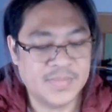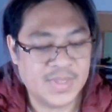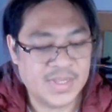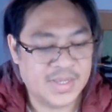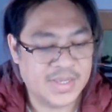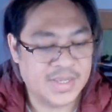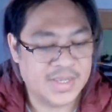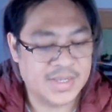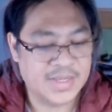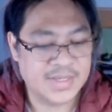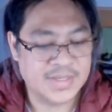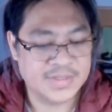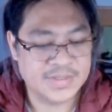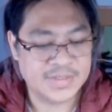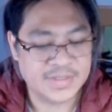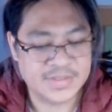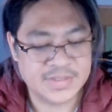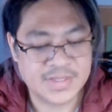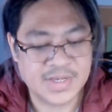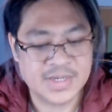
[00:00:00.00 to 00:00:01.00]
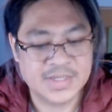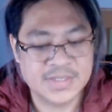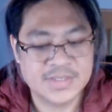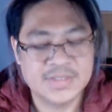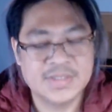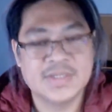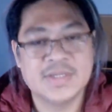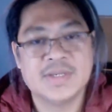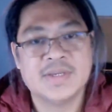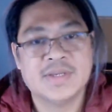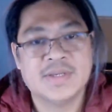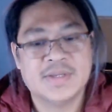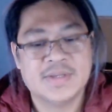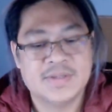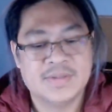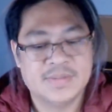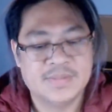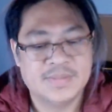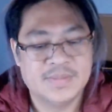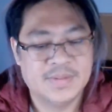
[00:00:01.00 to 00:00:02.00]
and it's got
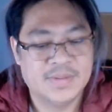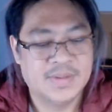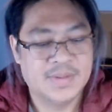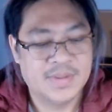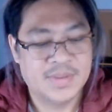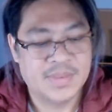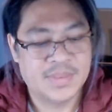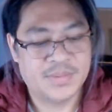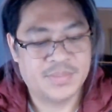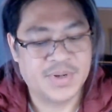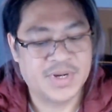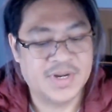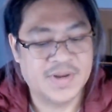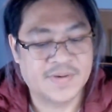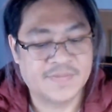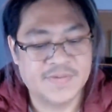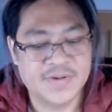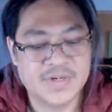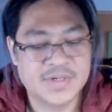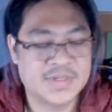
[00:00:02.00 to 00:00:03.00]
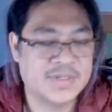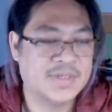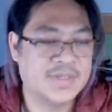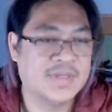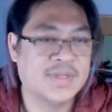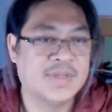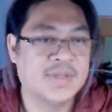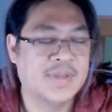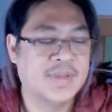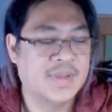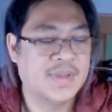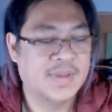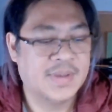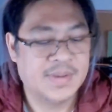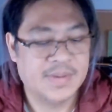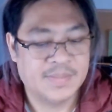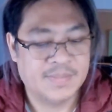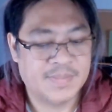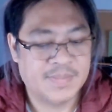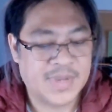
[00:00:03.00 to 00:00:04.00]
3 different
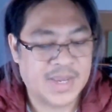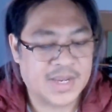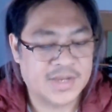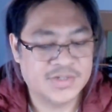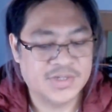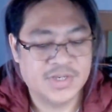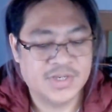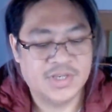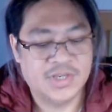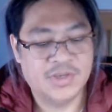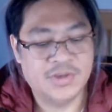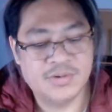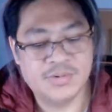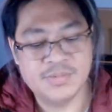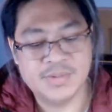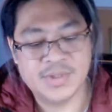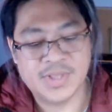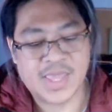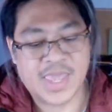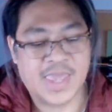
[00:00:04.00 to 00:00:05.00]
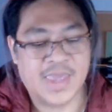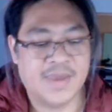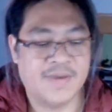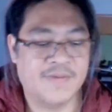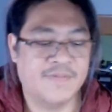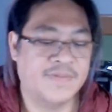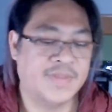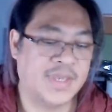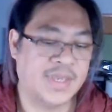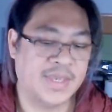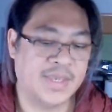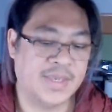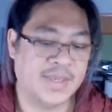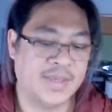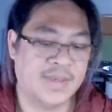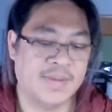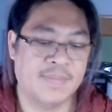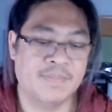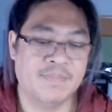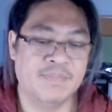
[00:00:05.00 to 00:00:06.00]
packaging. You will have
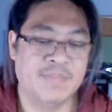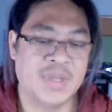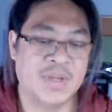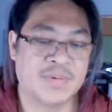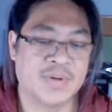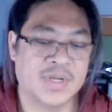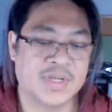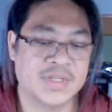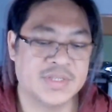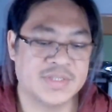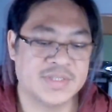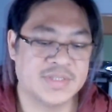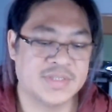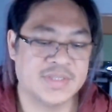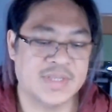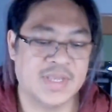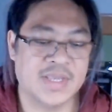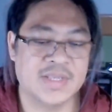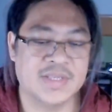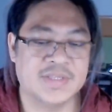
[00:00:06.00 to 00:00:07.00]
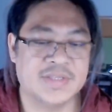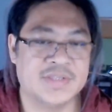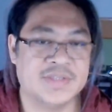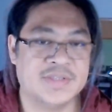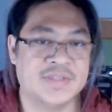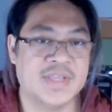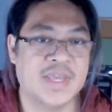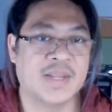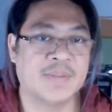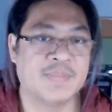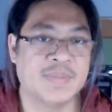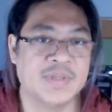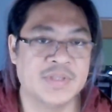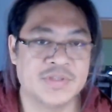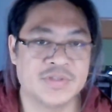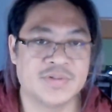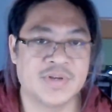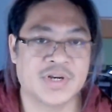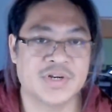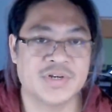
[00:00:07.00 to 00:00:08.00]
the Meross setup
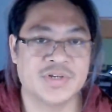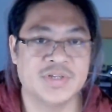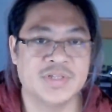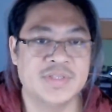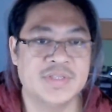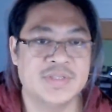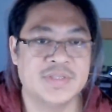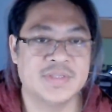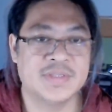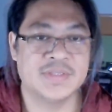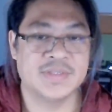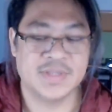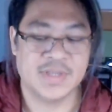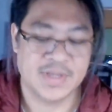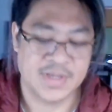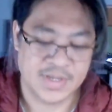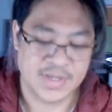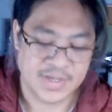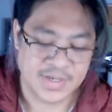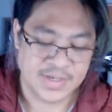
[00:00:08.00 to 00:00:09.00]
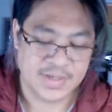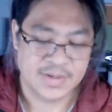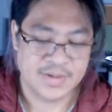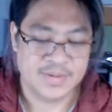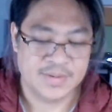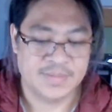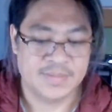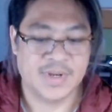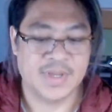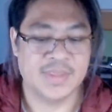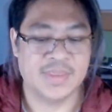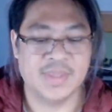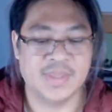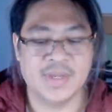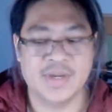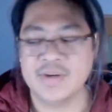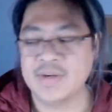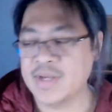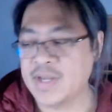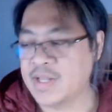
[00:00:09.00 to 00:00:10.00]
instructions right
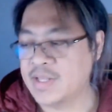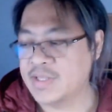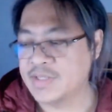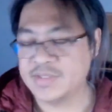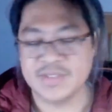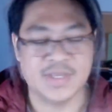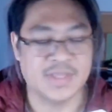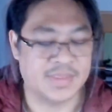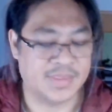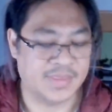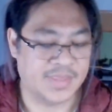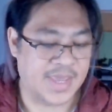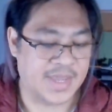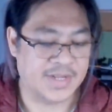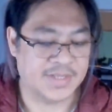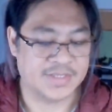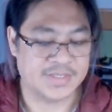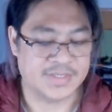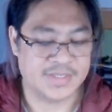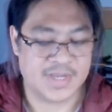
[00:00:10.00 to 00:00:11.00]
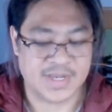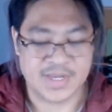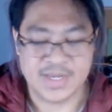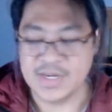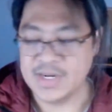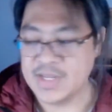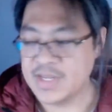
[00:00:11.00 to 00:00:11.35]
there. I'll set that aside.